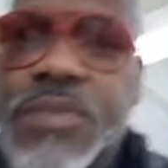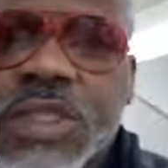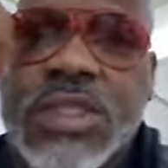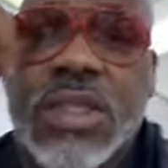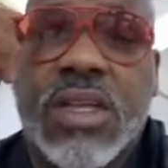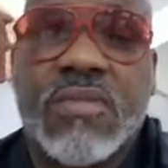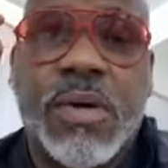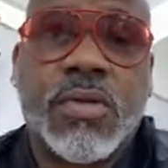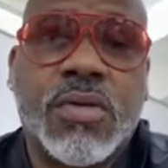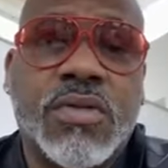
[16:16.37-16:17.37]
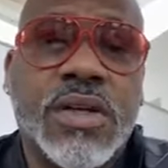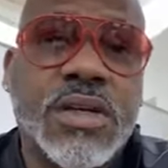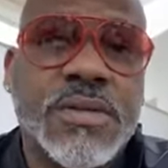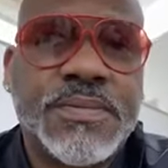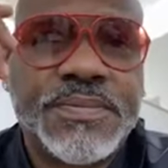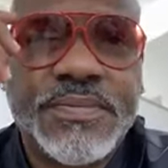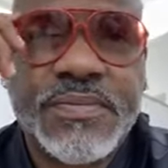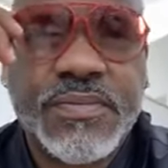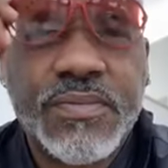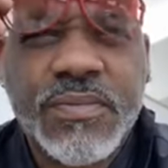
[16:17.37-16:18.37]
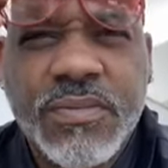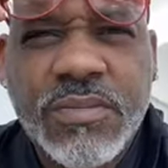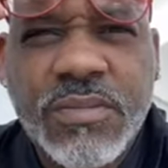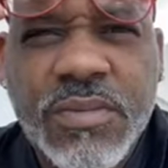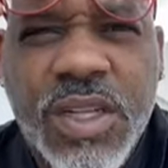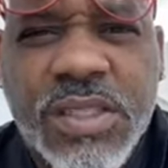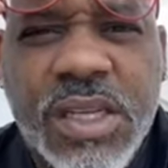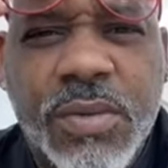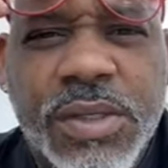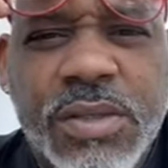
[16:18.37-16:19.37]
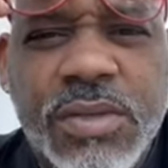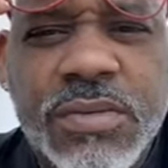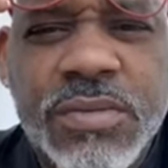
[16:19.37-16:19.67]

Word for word: it's the love boat over here. That's how we do.